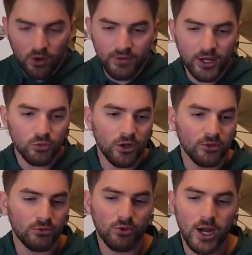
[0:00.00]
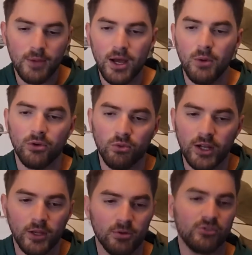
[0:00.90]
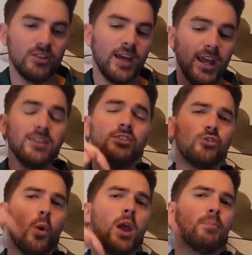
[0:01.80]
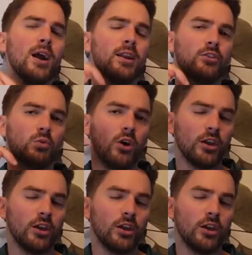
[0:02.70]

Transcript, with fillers: If you guys want to subscribe, I would greatly appreciate that. Hit the join button as well.